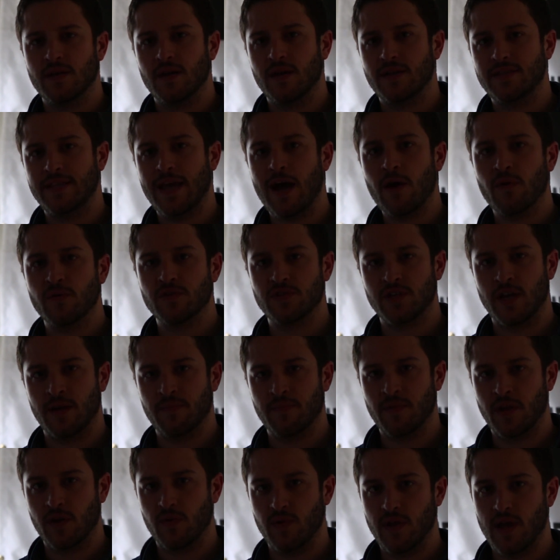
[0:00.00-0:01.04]
a dour time
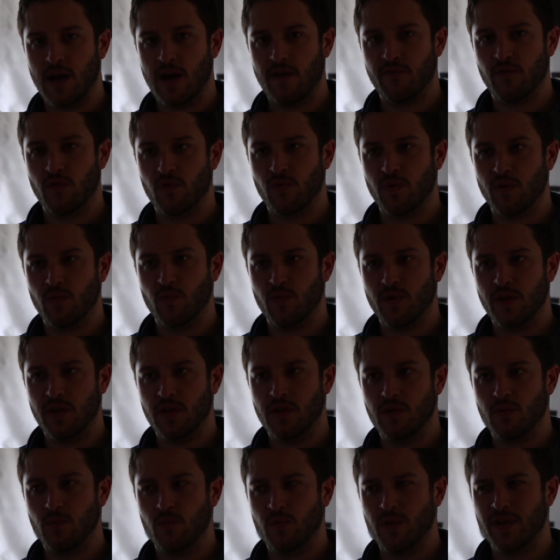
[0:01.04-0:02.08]
like we have, where
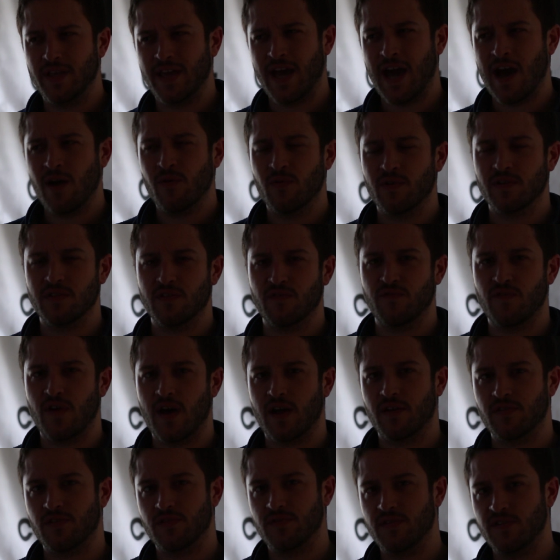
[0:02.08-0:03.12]
we cower at the
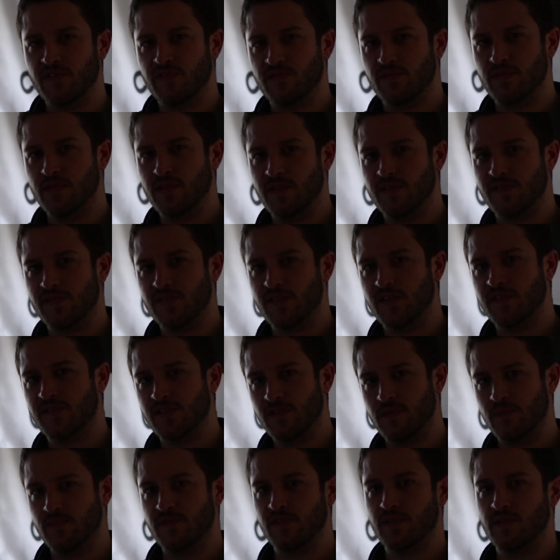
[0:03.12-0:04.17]
fact that these
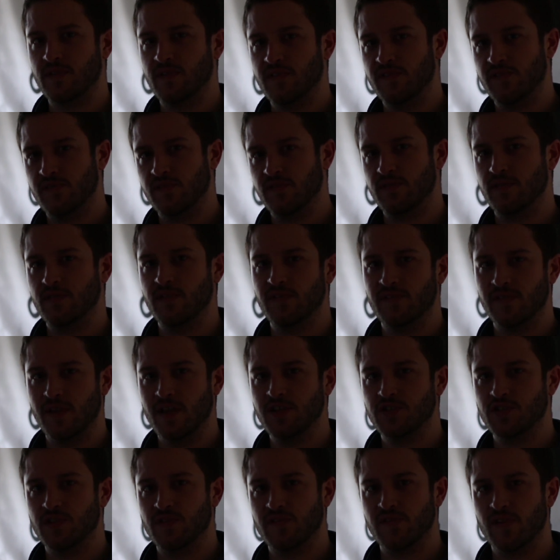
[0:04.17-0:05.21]
systems and these
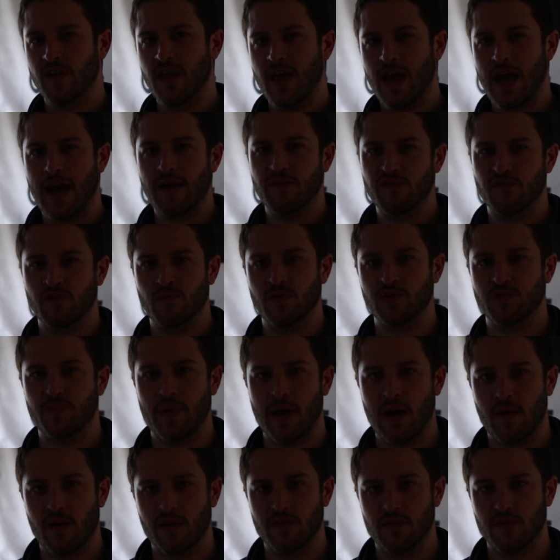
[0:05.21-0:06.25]
nations have so much
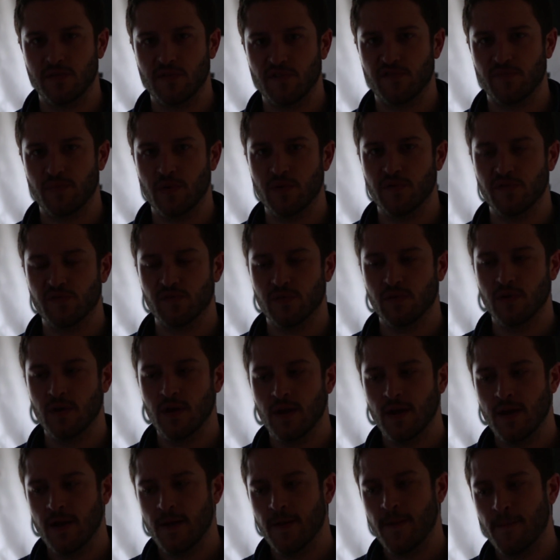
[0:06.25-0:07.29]
power at their disposal.
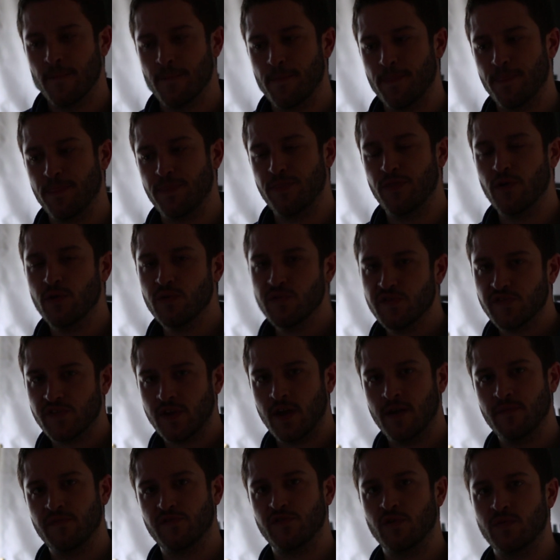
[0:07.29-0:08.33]
those
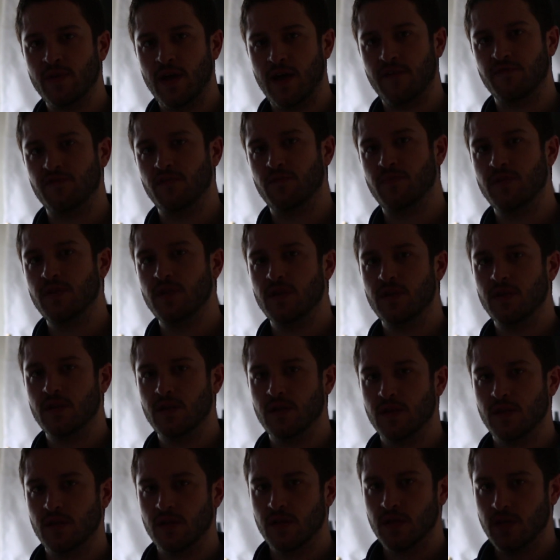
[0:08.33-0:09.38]
times don't have to be.
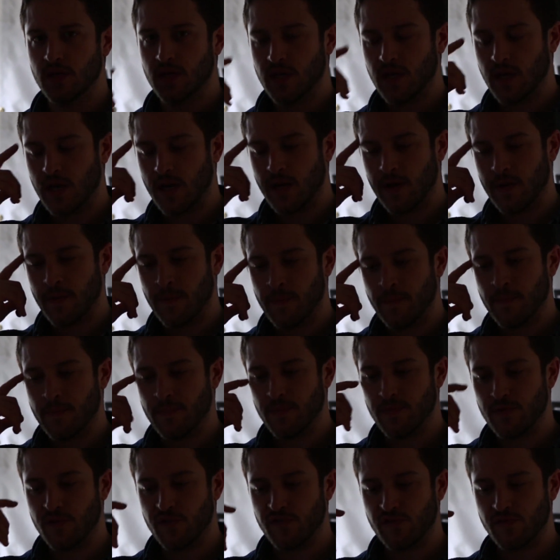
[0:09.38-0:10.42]

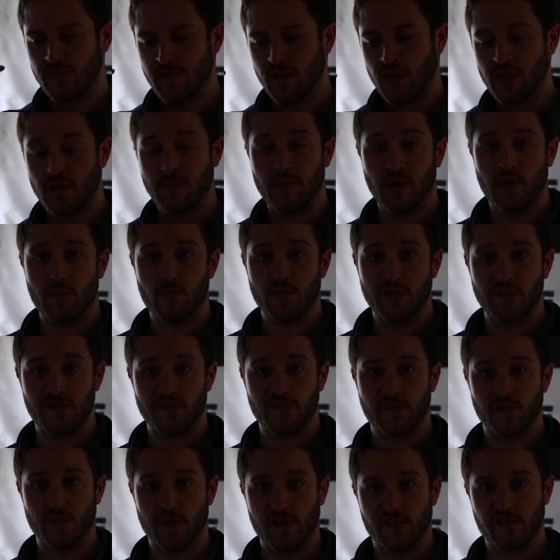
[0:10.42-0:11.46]
There's nothing but
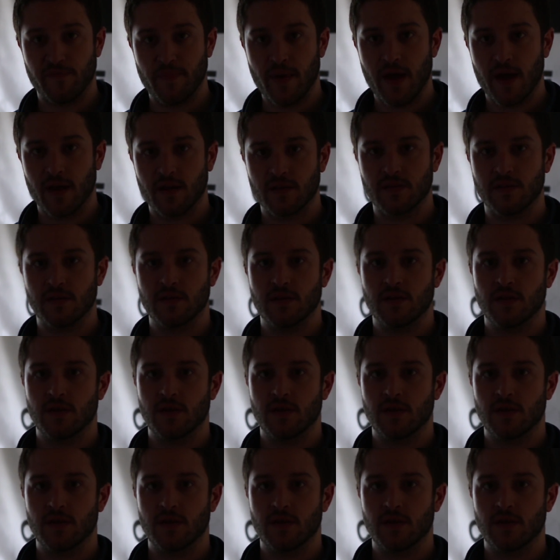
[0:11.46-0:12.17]
reasons to expect